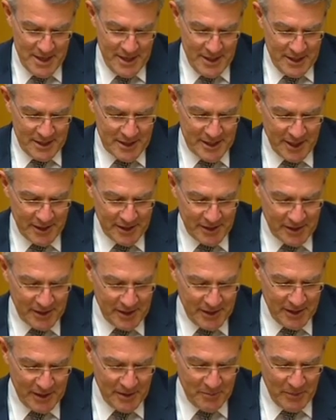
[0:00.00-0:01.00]

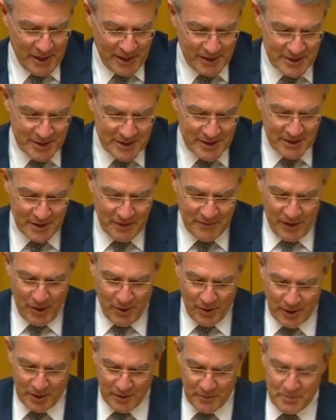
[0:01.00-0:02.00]
Suddenly, their months of
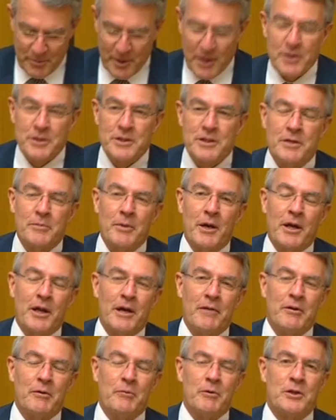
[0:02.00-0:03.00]
arrogant boasts about
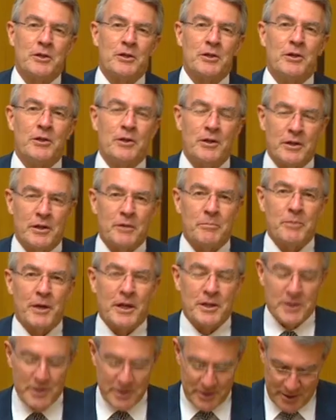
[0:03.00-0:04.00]
having returned the
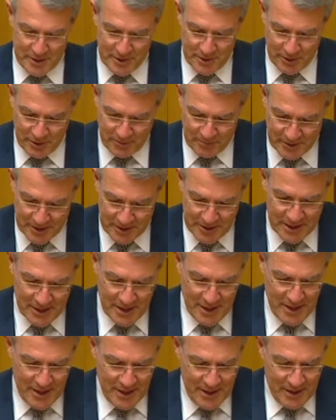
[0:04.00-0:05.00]
budget to surplus,
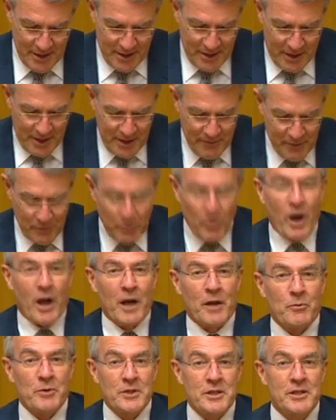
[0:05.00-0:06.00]
even while
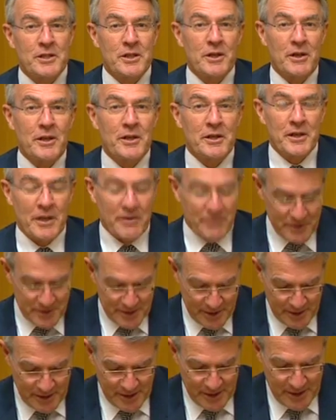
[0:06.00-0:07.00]
it was still in
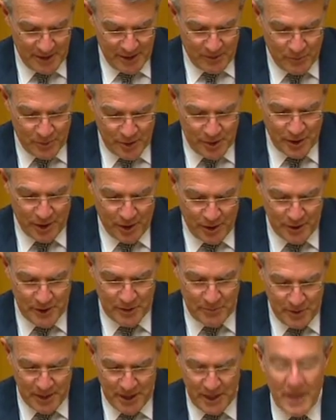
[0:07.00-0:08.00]
deficit, was shown
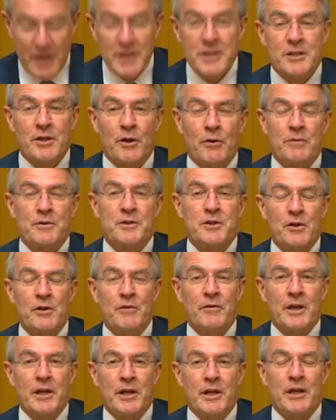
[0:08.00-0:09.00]
to be a
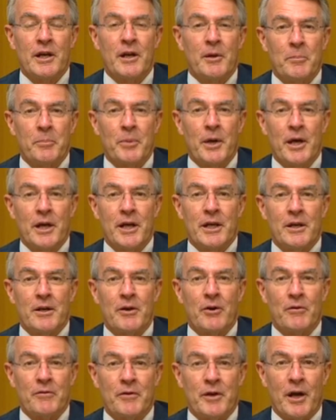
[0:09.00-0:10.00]
self-serving campaign
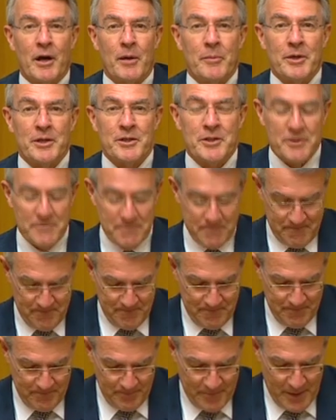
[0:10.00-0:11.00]
of garbage.
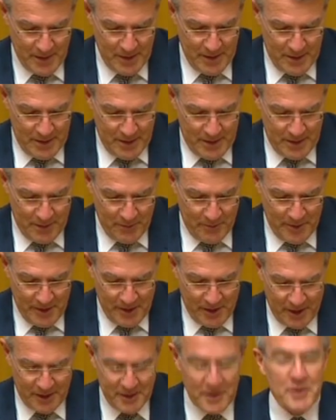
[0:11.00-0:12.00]
They're a bit
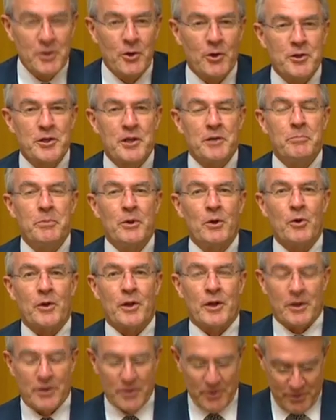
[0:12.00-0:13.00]
like the dodgy
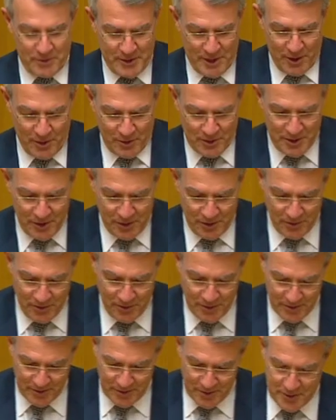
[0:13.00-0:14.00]
builder who tells you,
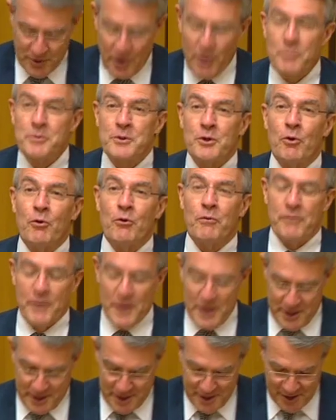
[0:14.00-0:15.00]
"The job's all
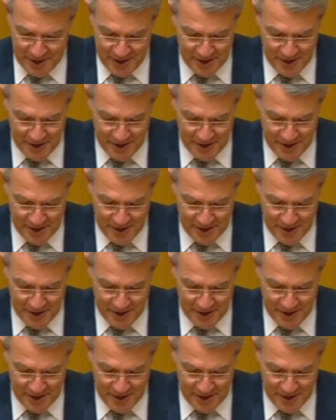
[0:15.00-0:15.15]
finished.